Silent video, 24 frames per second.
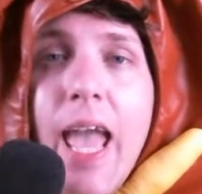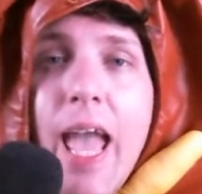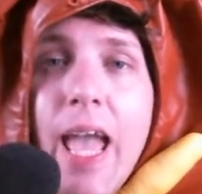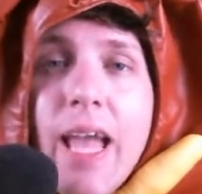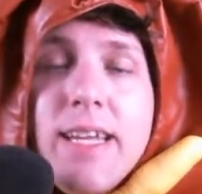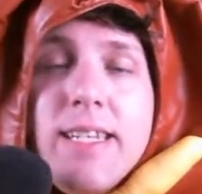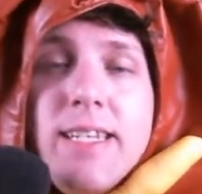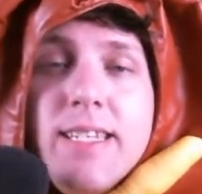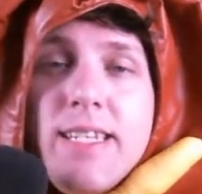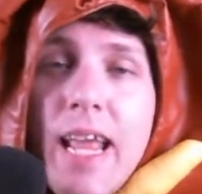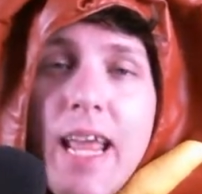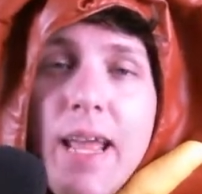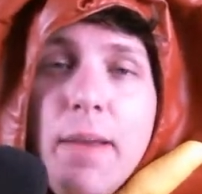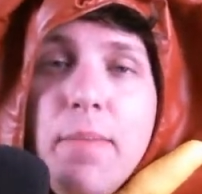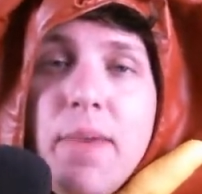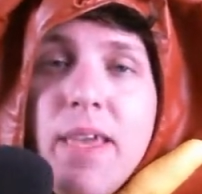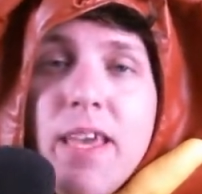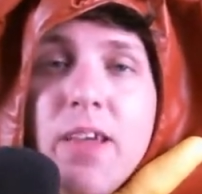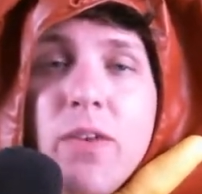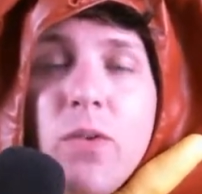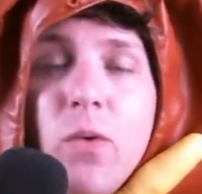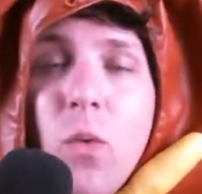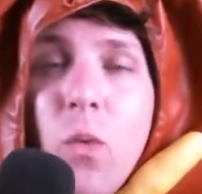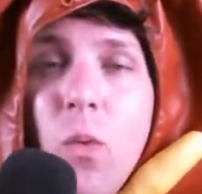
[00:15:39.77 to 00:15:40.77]
and
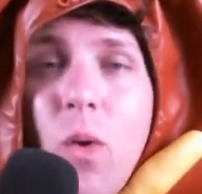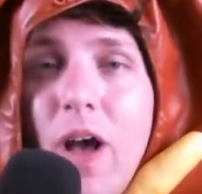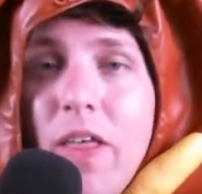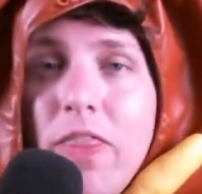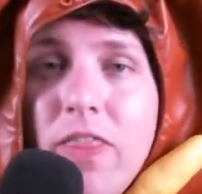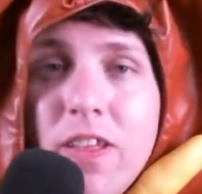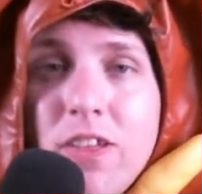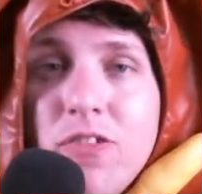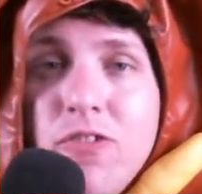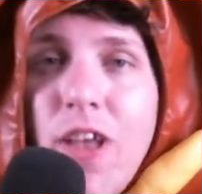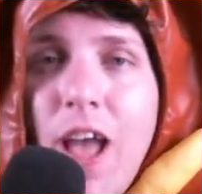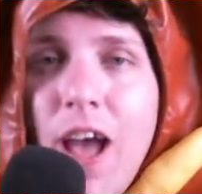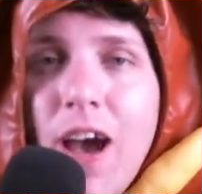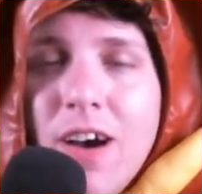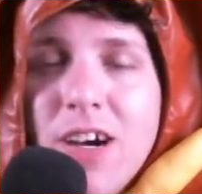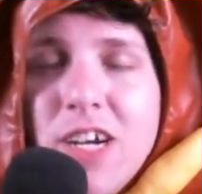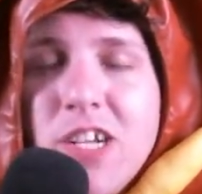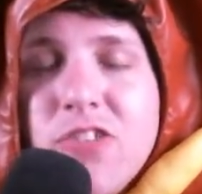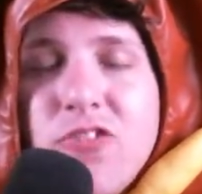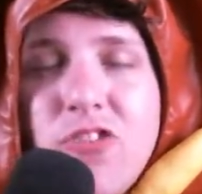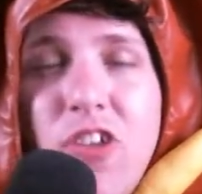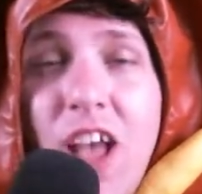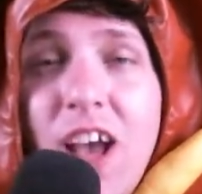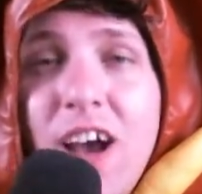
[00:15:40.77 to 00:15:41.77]
Damien won the
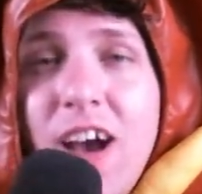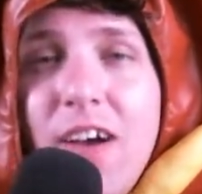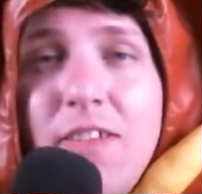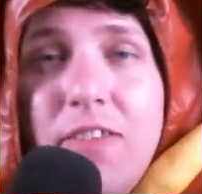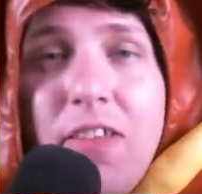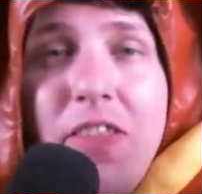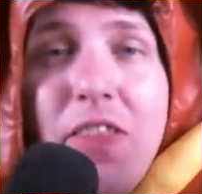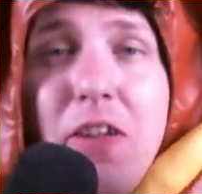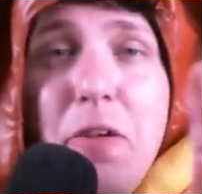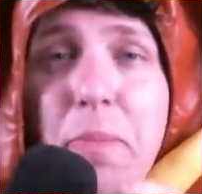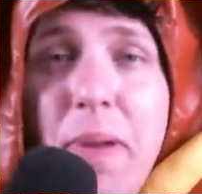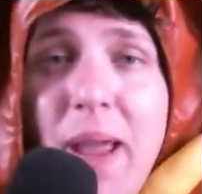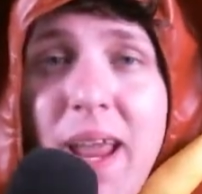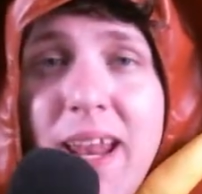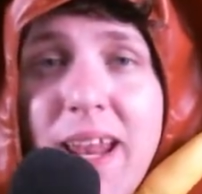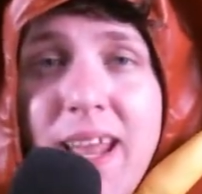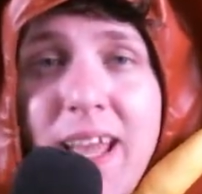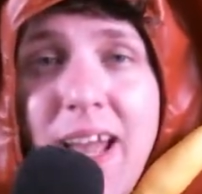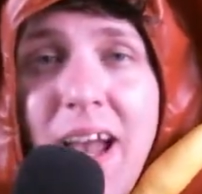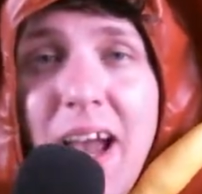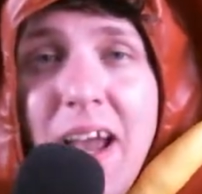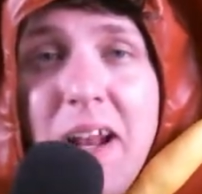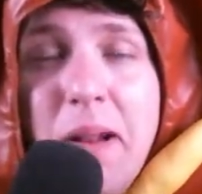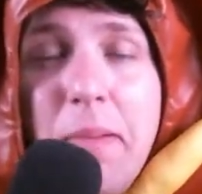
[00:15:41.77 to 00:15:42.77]
challenge. I love that their painting
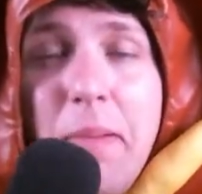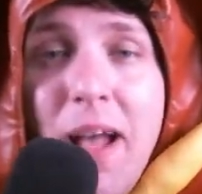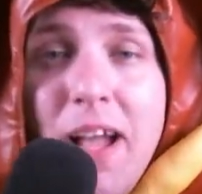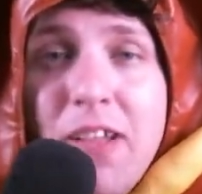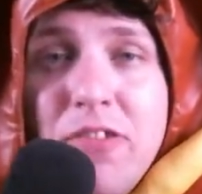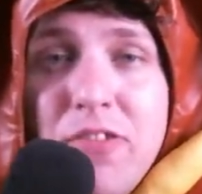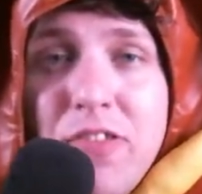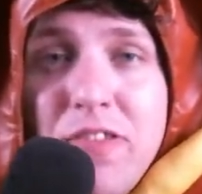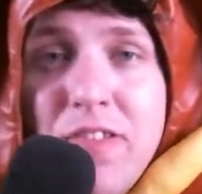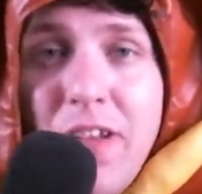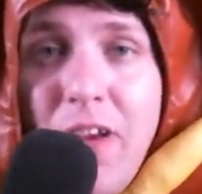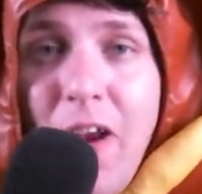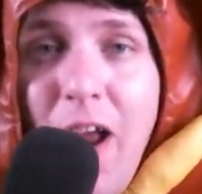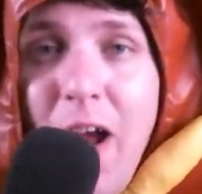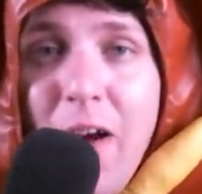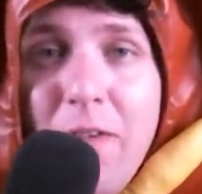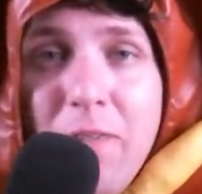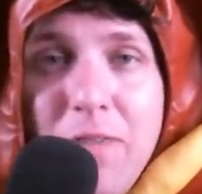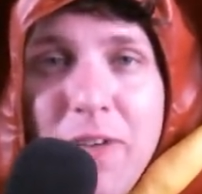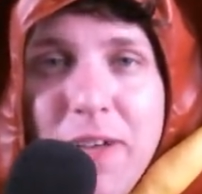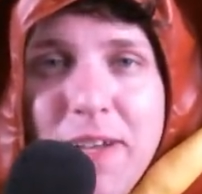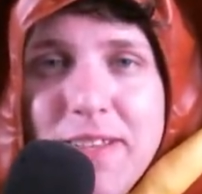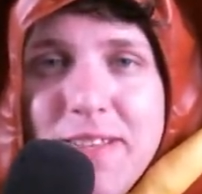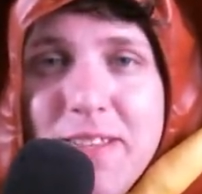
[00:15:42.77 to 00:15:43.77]
kind of matches their
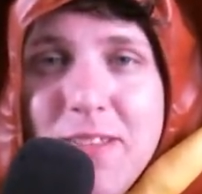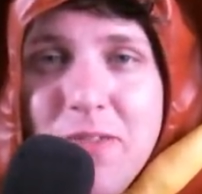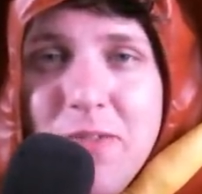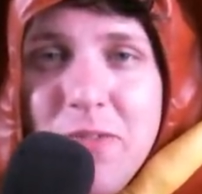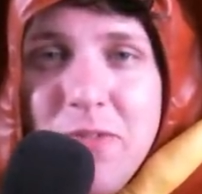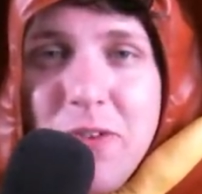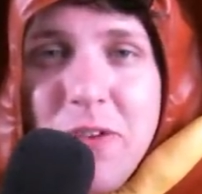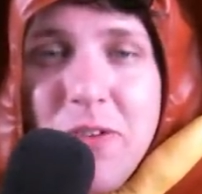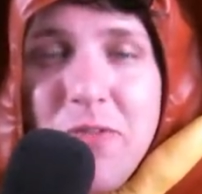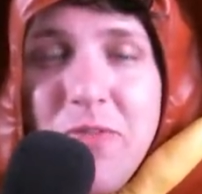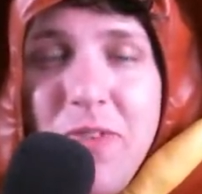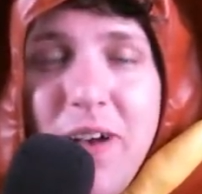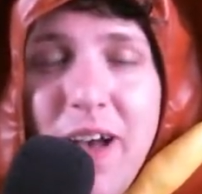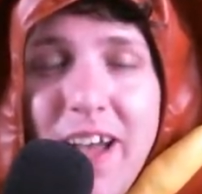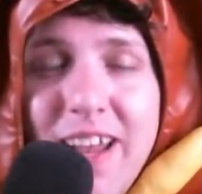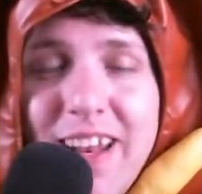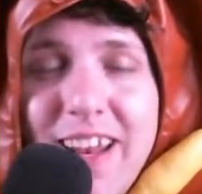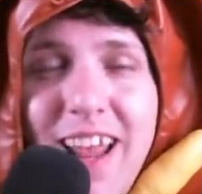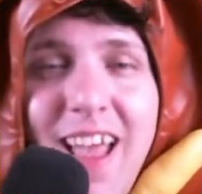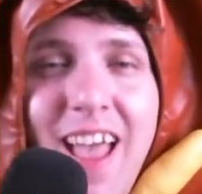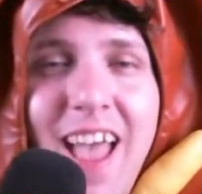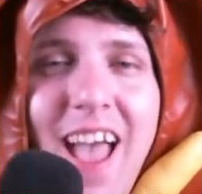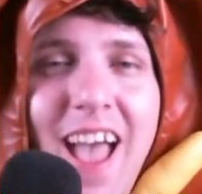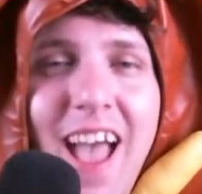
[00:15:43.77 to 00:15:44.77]
outfits. It's really
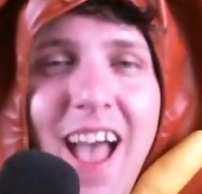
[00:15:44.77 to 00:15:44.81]
fun.